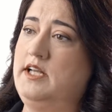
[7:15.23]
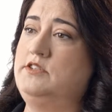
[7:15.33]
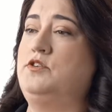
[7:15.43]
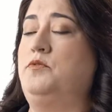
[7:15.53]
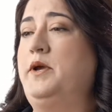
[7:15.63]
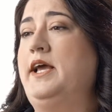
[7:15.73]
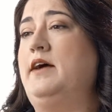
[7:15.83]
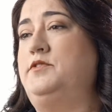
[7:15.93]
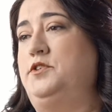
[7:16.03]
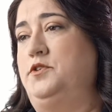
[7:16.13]
And so we
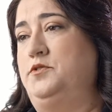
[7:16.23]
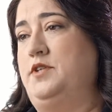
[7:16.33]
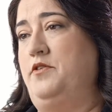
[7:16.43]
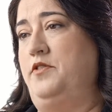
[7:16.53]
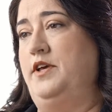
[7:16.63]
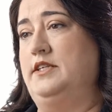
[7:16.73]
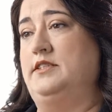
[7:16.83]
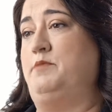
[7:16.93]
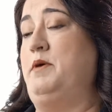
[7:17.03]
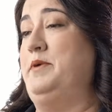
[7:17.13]
have to use other things
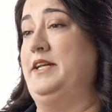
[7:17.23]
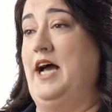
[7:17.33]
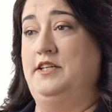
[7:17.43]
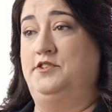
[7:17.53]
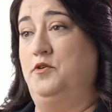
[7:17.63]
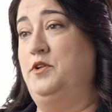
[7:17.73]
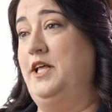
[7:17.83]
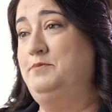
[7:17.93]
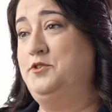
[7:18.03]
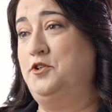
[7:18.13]
like maybe an ISO
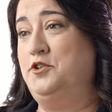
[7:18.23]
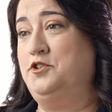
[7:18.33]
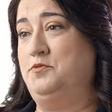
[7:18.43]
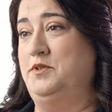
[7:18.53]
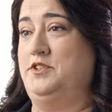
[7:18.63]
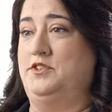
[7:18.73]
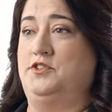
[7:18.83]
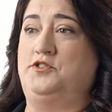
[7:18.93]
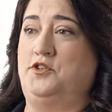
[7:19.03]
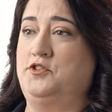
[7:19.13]
claim search, which is a
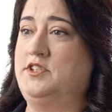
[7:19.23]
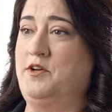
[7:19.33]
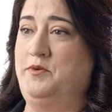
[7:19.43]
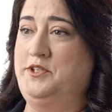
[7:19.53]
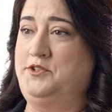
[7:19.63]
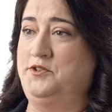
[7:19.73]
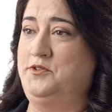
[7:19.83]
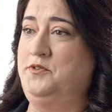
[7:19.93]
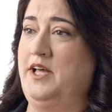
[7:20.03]
search that we do